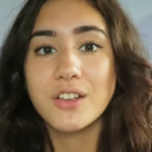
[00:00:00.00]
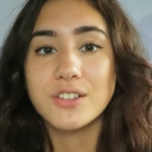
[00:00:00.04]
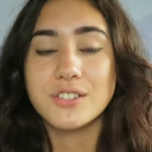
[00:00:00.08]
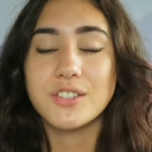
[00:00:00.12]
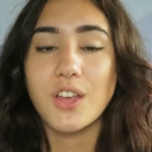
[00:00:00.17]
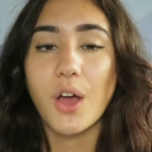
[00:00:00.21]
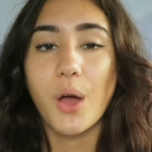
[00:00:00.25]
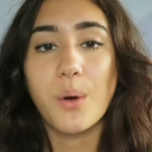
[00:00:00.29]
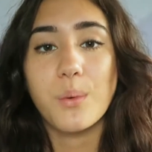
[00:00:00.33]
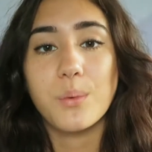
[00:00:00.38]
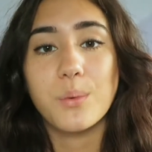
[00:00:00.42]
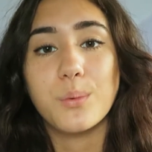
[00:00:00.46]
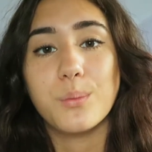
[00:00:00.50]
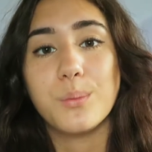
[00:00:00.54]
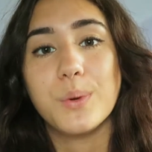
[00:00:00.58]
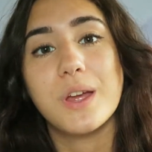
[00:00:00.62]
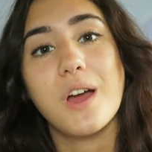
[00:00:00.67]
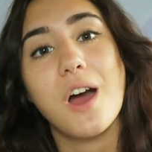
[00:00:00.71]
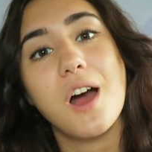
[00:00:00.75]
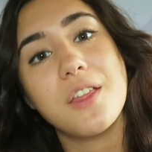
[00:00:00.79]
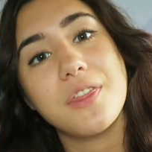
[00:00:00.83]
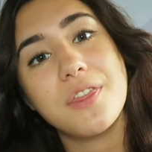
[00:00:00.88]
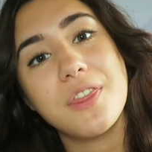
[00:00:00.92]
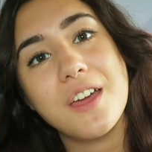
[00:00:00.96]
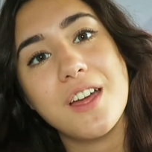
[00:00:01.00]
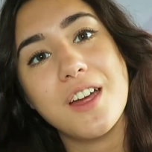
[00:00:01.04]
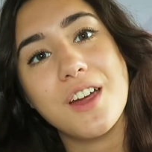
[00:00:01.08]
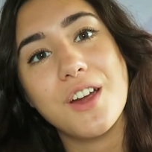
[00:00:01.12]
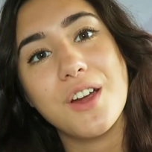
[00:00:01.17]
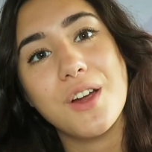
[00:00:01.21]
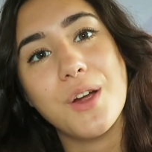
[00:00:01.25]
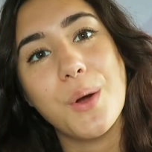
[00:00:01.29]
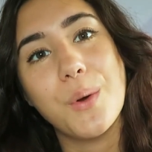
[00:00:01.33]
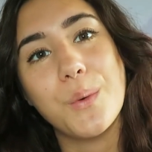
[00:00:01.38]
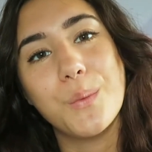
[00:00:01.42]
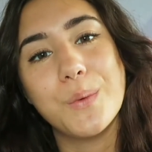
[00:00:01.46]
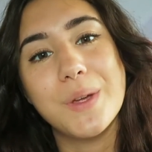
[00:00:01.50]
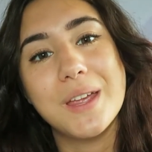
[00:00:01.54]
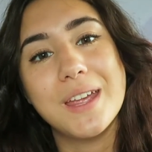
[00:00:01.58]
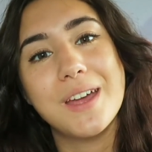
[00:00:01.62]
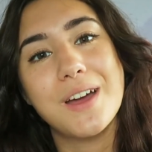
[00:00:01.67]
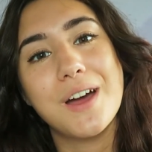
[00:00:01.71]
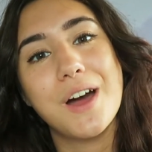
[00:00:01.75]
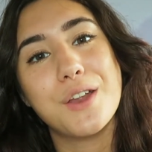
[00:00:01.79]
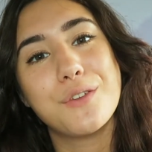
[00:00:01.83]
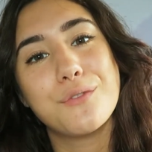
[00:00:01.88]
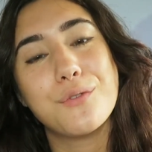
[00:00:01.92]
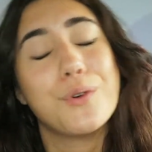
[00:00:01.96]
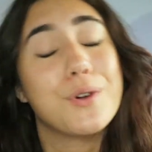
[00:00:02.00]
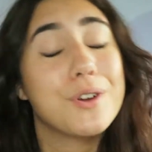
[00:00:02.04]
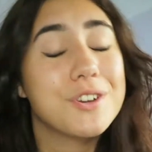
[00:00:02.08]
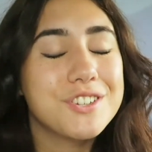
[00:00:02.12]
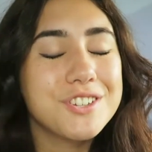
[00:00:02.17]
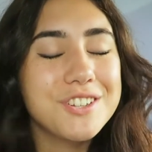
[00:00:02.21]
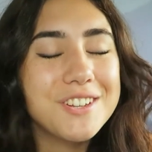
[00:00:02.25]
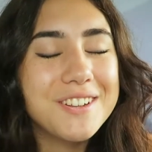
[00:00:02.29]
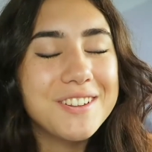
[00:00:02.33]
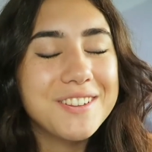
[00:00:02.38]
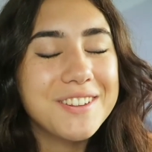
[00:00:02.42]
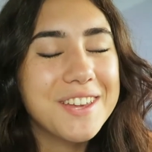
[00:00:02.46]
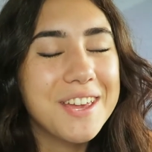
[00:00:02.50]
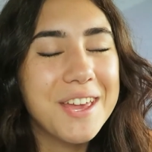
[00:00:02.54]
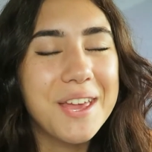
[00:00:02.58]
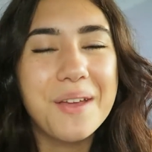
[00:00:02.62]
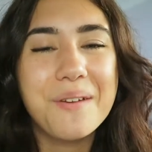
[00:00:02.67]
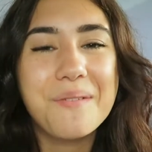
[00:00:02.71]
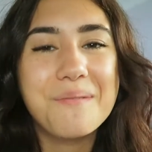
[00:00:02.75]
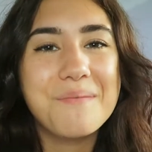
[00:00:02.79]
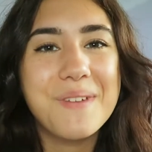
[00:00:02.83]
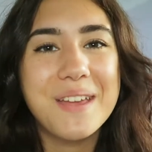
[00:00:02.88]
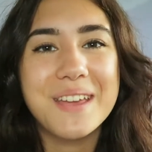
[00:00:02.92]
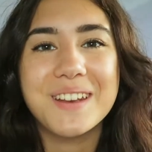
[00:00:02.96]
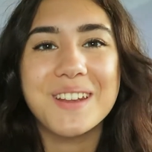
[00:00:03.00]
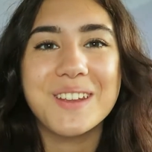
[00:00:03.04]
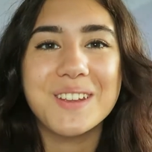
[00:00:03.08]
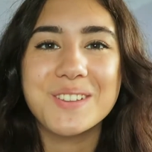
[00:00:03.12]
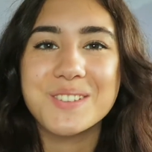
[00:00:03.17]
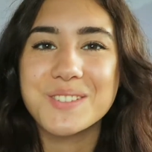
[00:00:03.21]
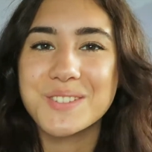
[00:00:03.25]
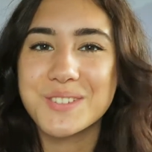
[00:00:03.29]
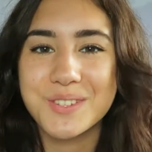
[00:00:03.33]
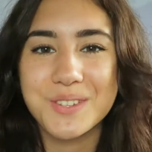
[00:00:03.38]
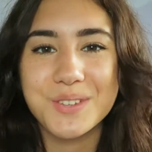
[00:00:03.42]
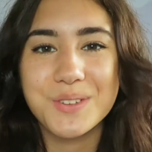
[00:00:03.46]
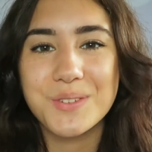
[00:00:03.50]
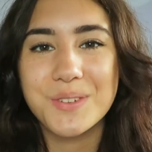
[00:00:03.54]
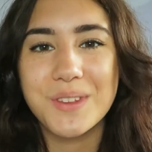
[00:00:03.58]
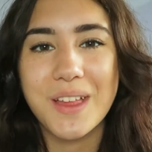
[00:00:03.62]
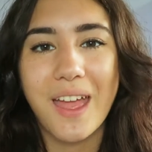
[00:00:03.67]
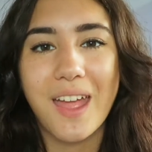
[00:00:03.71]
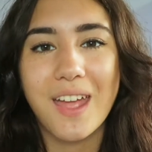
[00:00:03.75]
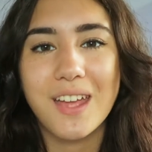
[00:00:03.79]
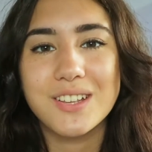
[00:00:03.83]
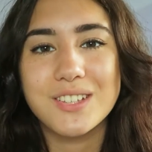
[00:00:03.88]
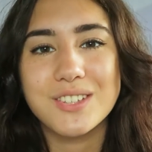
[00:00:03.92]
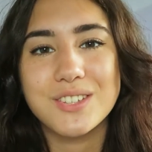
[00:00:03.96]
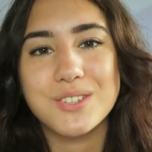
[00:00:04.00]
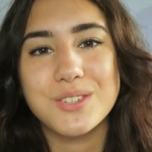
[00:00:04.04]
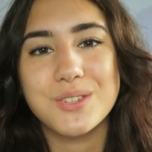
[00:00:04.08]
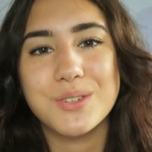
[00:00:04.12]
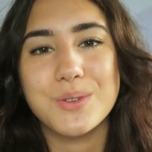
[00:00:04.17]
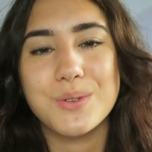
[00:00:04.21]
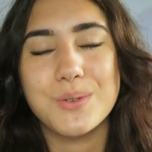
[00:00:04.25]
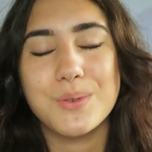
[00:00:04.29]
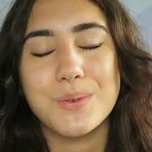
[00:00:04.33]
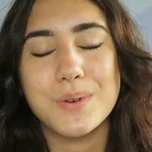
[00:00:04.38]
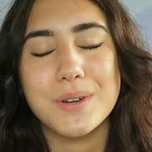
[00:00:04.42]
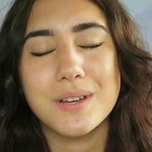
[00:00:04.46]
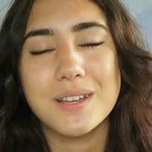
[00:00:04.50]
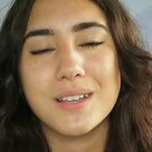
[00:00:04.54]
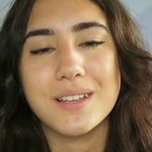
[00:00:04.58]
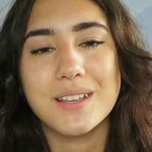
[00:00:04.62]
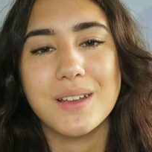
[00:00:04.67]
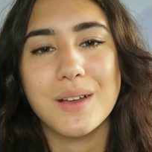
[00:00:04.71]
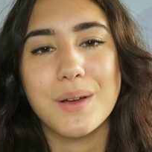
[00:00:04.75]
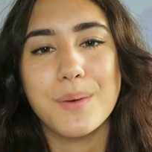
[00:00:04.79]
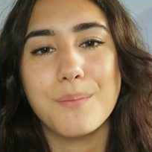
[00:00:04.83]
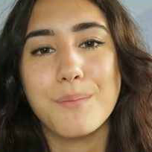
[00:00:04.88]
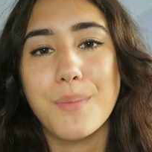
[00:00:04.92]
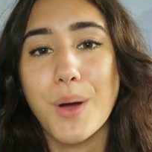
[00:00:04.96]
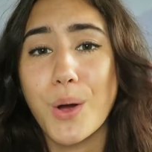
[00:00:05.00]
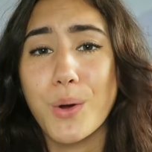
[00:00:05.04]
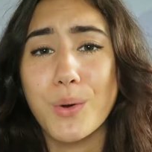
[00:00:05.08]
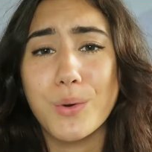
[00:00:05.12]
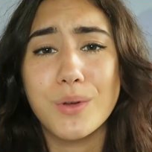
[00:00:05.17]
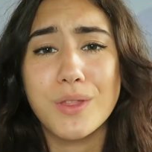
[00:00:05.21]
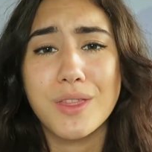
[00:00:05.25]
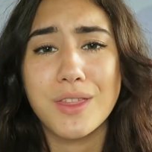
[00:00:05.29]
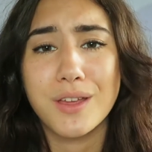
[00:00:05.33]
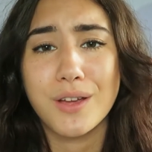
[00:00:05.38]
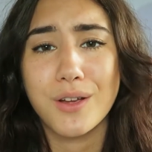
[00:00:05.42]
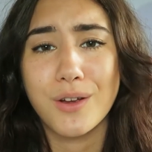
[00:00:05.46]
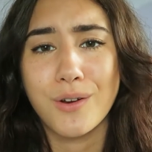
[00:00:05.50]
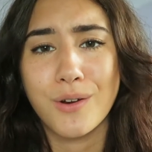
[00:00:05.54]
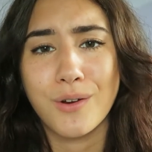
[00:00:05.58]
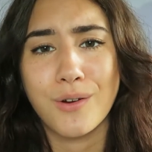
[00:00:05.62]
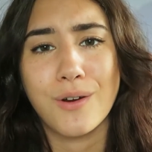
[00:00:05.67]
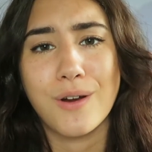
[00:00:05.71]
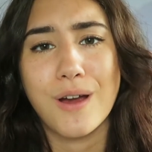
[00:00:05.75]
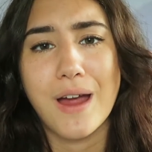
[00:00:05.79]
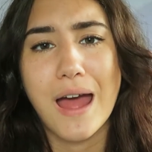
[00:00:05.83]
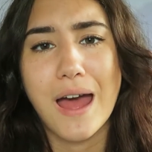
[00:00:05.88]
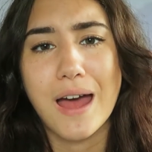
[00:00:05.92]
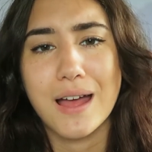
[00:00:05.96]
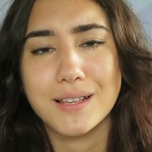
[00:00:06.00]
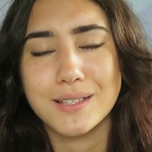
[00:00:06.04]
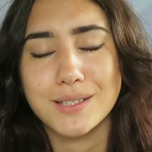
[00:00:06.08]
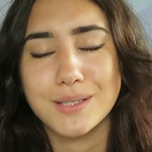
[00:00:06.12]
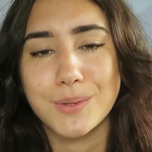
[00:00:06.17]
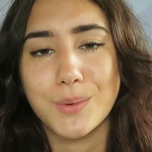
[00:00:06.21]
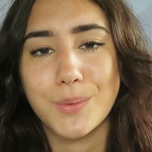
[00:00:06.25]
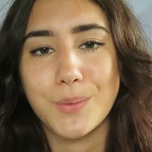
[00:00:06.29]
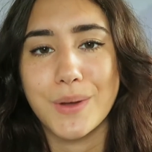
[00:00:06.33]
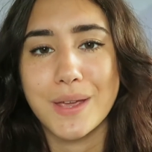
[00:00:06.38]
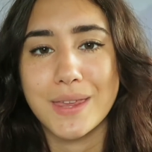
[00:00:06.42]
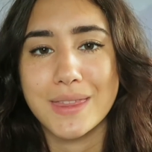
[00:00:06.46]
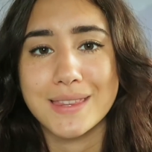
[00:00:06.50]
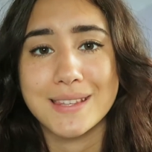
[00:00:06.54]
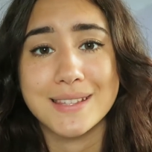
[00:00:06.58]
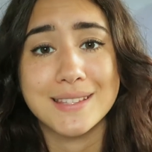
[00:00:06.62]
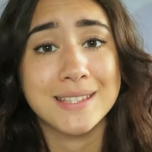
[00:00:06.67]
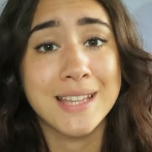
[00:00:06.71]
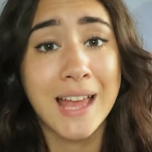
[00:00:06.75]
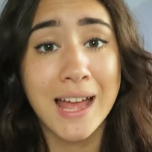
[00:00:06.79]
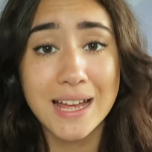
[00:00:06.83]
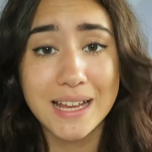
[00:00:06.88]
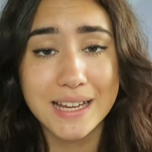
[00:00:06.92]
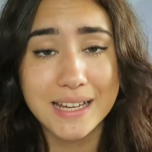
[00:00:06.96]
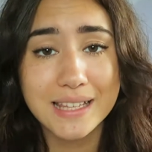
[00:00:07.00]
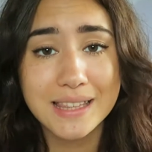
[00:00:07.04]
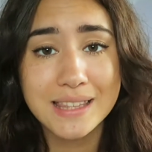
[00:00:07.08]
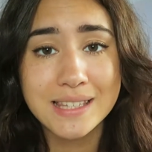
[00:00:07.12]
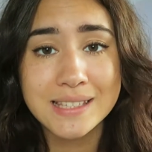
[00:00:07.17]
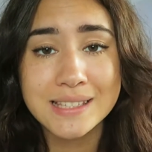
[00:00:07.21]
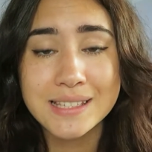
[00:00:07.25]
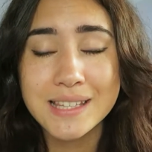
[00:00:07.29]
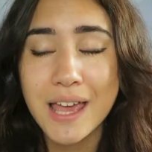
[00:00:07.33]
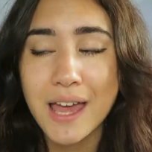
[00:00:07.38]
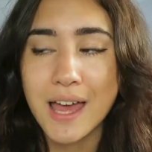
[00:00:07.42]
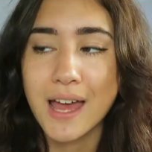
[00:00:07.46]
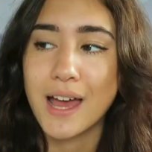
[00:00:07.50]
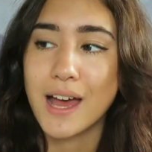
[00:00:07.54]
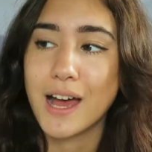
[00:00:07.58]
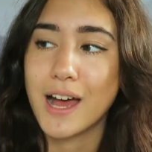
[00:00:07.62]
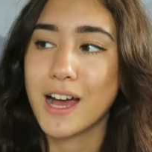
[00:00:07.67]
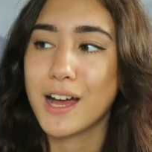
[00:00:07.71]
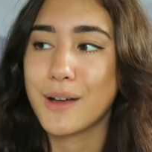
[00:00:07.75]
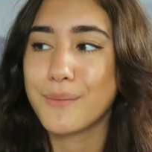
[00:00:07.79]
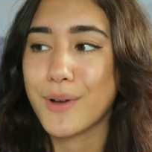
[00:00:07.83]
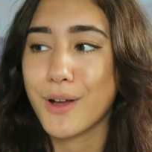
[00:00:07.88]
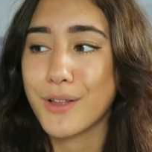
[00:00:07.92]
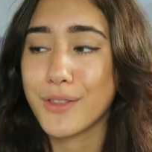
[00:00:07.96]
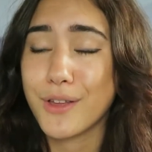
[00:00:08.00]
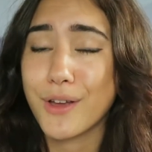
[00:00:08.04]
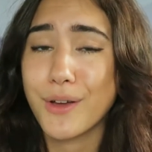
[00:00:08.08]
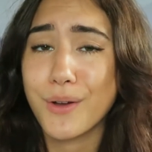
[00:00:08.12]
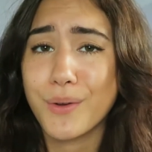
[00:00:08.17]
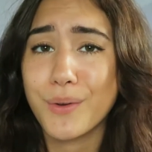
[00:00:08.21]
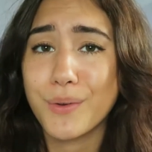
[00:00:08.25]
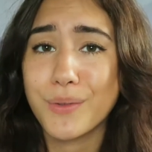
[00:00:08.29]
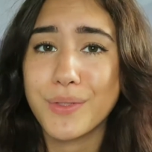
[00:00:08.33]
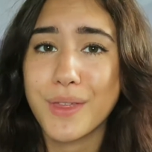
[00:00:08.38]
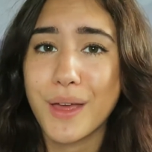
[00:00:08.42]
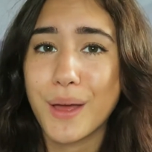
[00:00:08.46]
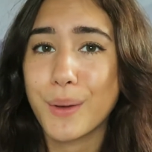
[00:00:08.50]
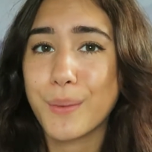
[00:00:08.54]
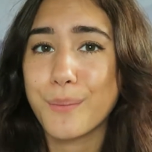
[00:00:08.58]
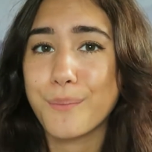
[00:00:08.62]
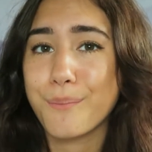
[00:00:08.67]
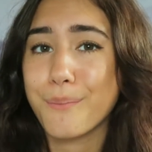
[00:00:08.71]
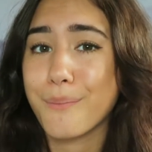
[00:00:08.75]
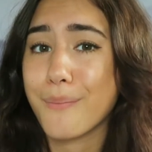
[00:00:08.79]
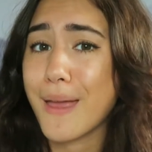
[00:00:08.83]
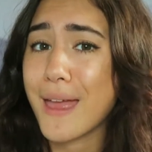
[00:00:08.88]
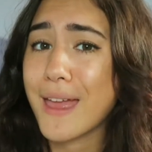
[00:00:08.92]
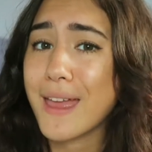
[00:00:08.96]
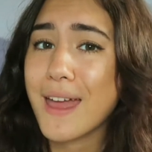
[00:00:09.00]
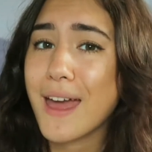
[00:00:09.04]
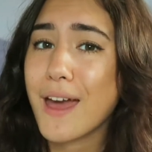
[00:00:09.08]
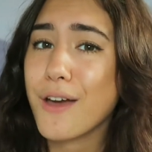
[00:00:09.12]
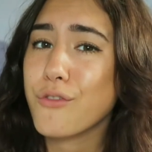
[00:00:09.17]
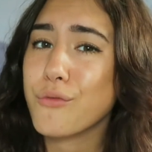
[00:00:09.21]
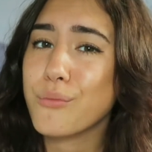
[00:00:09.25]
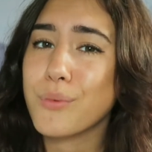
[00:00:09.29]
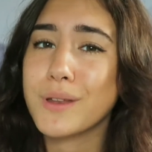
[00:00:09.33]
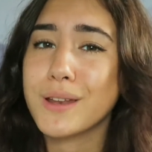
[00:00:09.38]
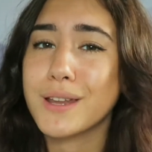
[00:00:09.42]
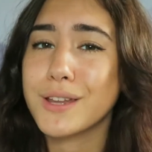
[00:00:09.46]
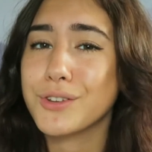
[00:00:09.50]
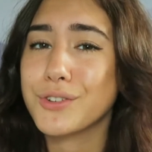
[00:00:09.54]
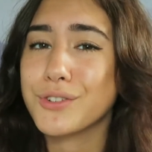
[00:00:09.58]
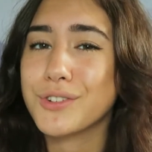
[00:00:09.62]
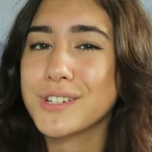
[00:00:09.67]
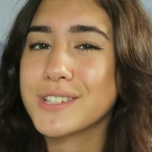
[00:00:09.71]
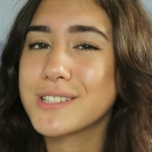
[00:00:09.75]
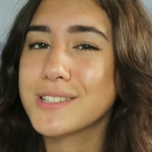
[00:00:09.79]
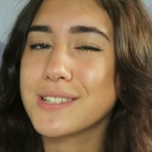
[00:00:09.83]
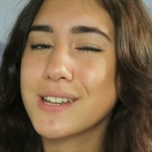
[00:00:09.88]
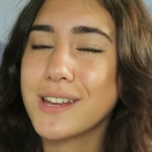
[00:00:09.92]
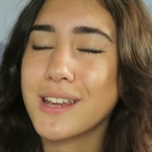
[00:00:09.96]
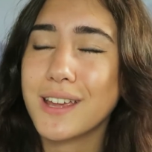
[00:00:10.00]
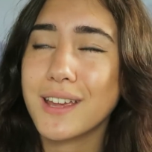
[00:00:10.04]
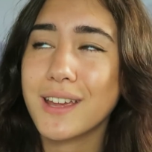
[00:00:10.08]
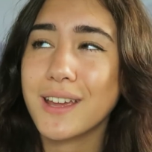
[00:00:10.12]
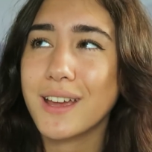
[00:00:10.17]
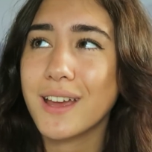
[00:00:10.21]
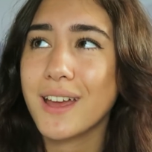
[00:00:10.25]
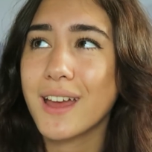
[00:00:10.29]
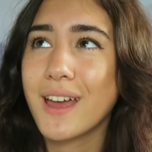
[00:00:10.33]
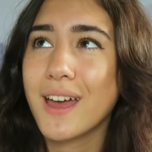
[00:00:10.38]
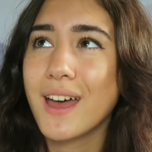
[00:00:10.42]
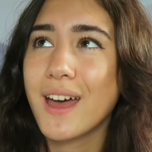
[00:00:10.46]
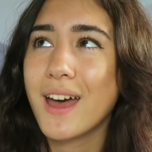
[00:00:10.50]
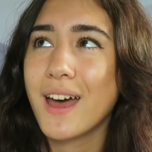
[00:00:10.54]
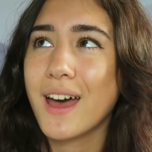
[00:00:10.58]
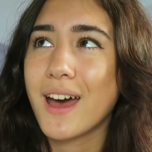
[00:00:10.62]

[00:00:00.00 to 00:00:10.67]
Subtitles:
So we got there, we unfortunately made it too late to mow the grass with scythes, although that may have been interesting.